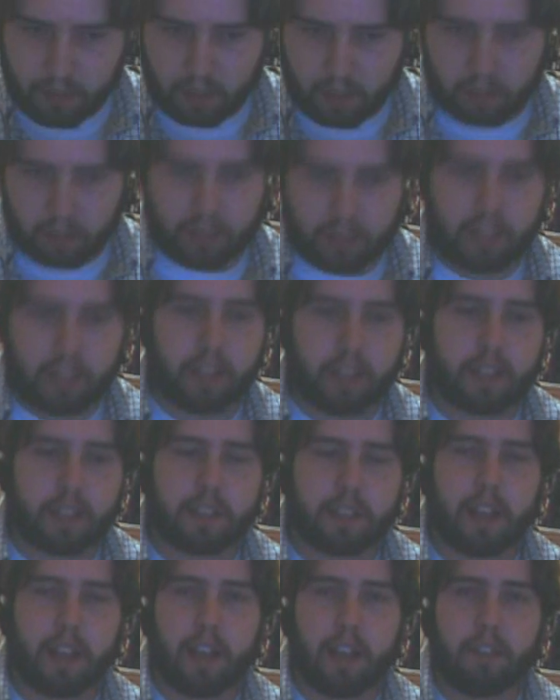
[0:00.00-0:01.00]
all kidding
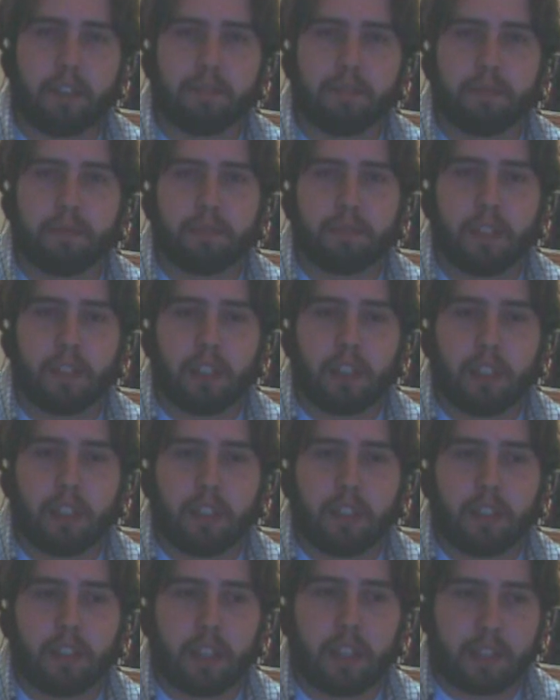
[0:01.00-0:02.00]
aside,
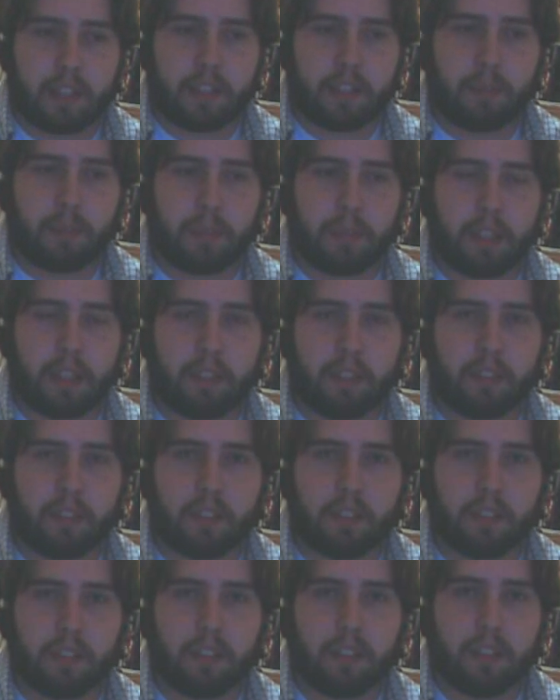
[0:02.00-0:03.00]
that's
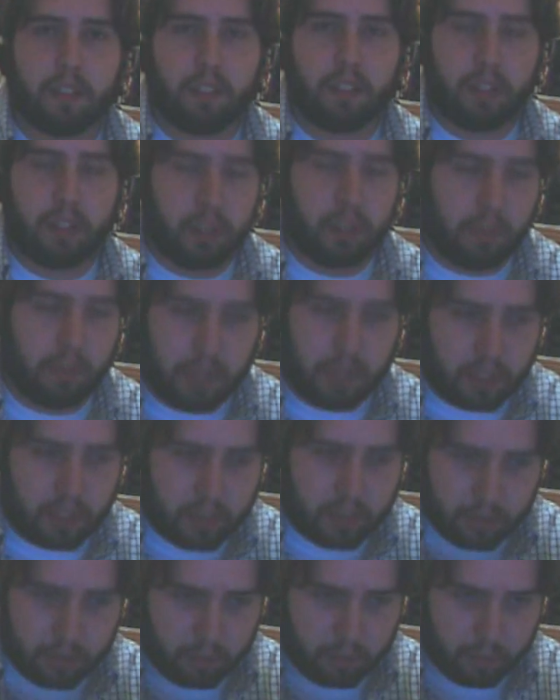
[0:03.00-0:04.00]
something you
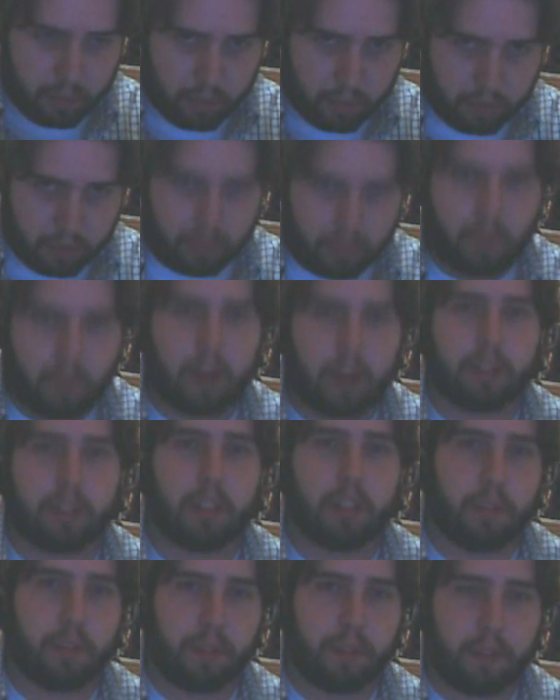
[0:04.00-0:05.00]
need to throw out
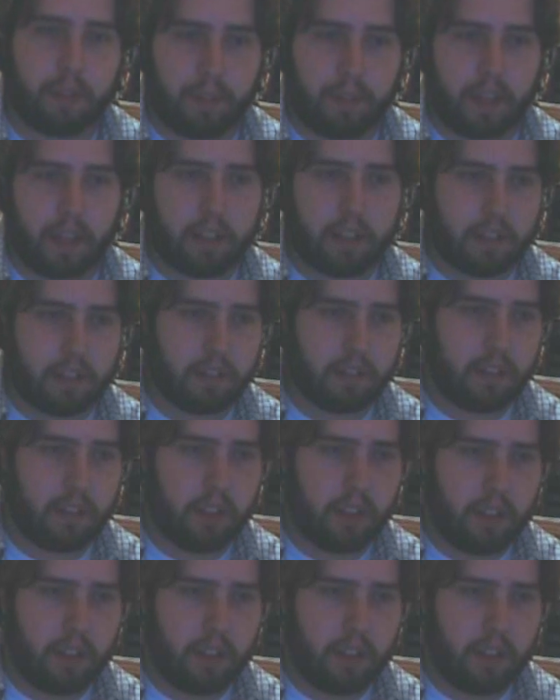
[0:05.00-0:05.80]
there for the fans.